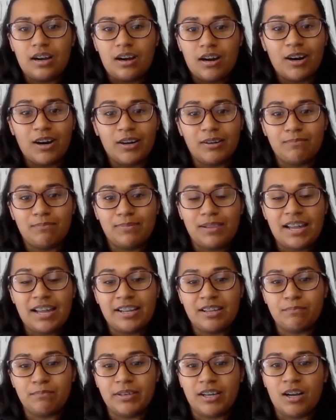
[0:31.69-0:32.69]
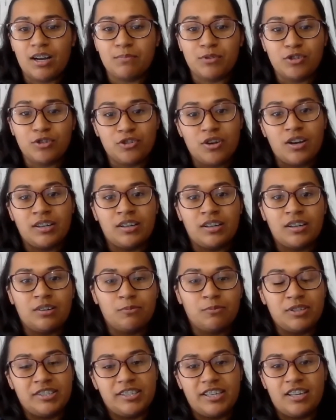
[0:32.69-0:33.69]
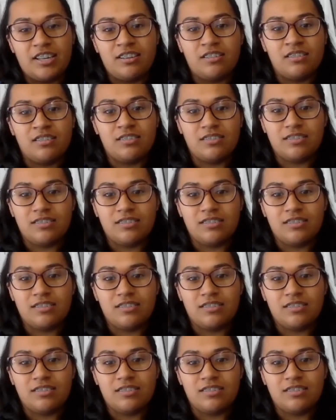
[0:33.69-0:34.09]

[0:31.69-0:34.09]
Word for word: our planet become strong once again.